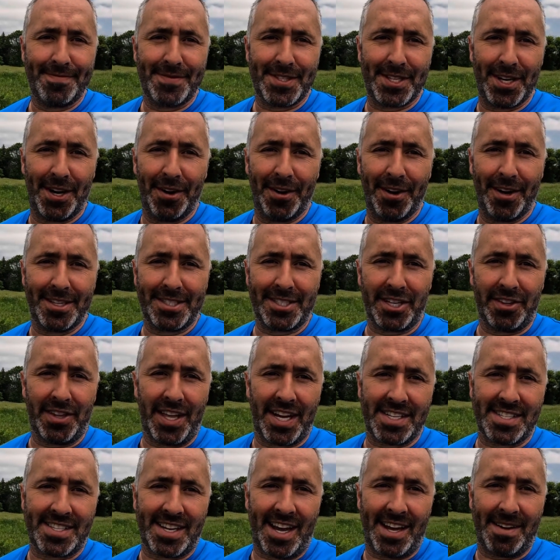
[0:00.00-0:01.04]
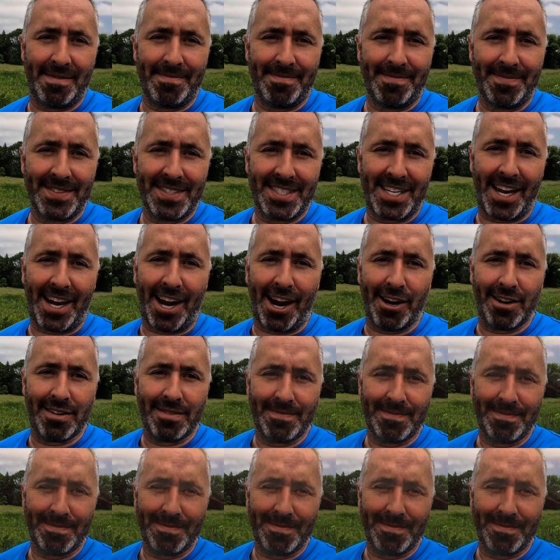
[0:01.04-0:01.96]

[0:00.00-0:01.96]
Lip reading: So until next time, take care.